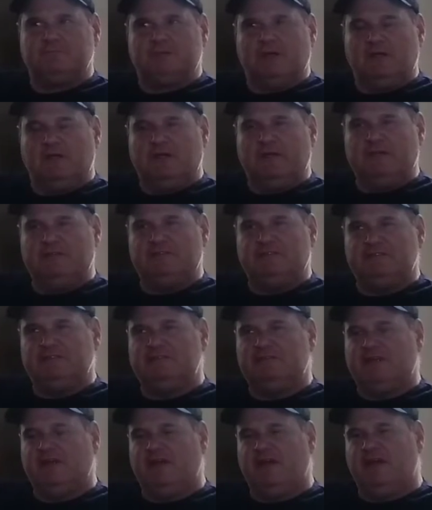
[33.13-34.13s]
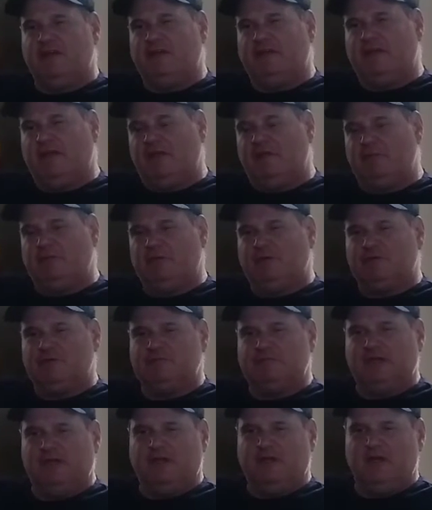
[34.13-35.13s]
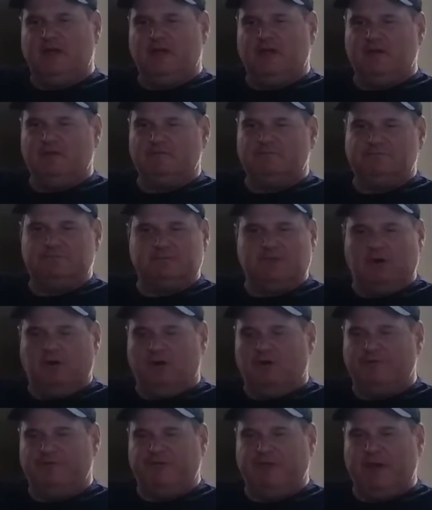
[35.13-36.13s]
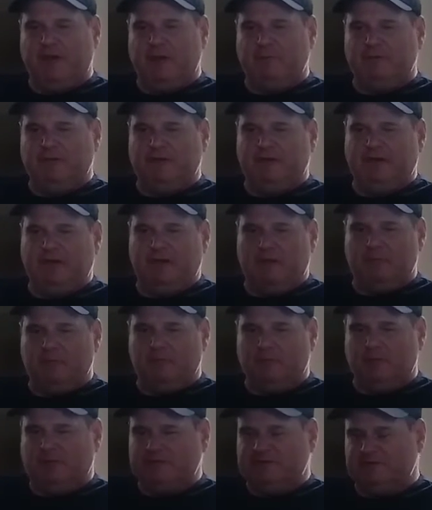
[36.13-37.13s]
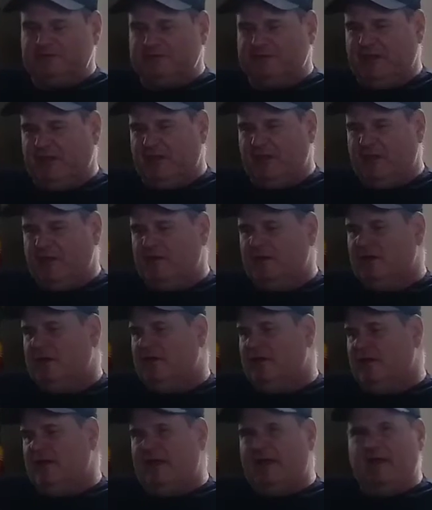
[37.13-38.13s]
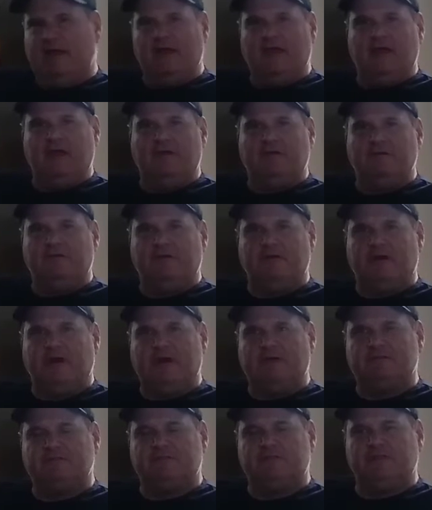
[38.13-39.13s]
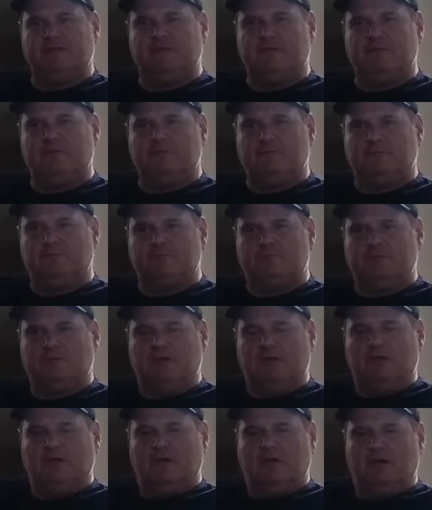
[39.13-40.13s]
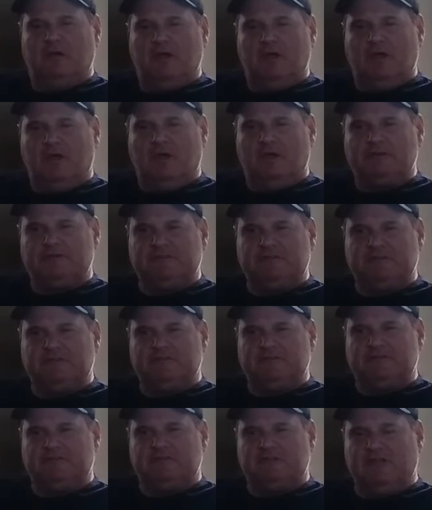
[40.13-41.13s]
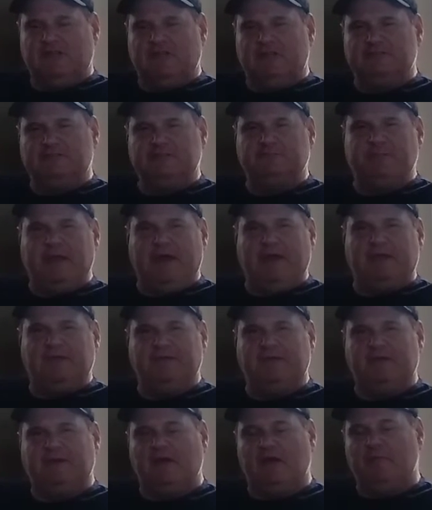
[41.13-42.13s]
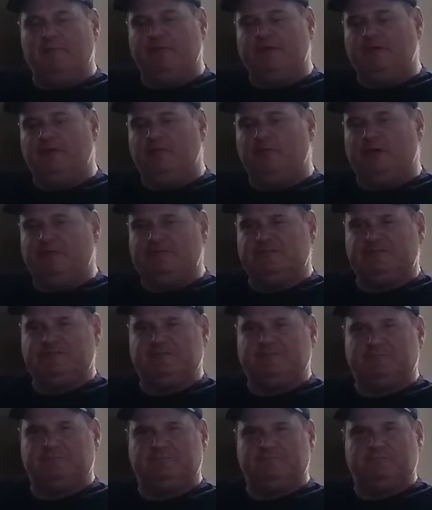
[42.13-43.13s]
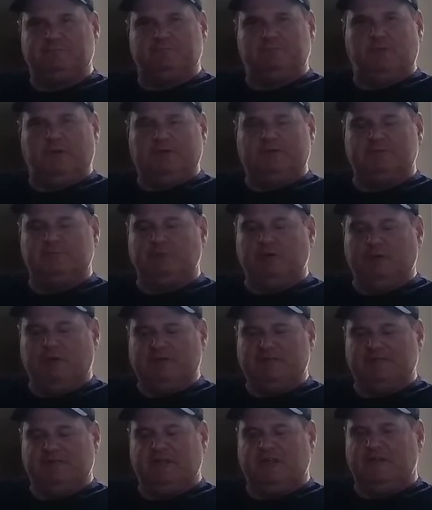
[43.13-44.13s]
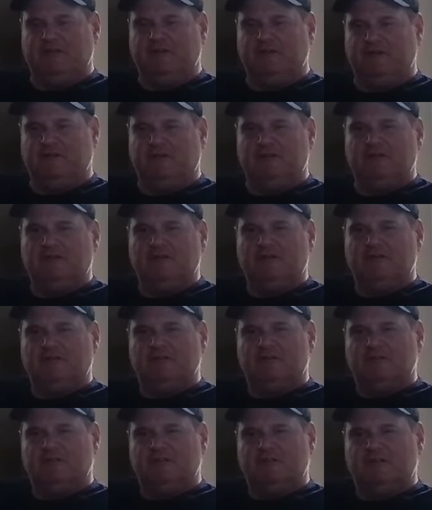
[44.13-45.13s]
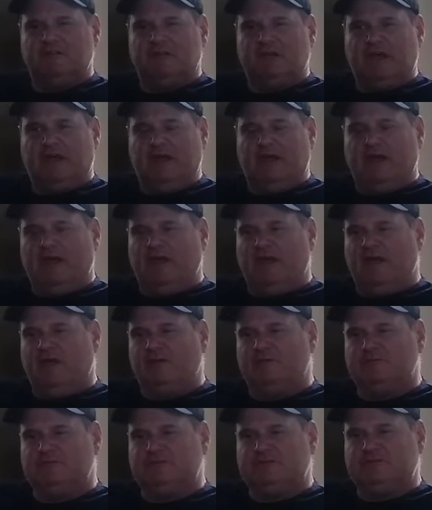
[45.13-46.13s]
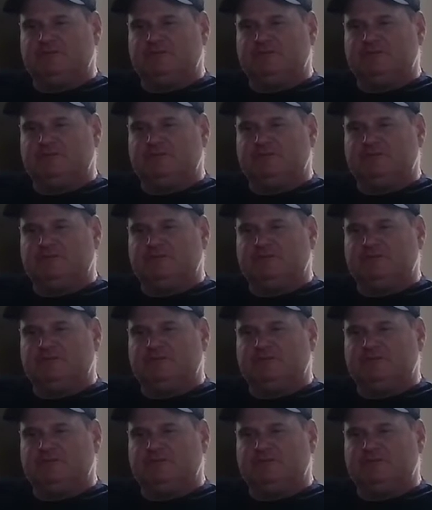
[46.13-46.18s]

Elise is there, Gabriel's there, the whole family, and Marissa's there, and they're asking, since Elise is back in the company, what's Marissa gonna do? And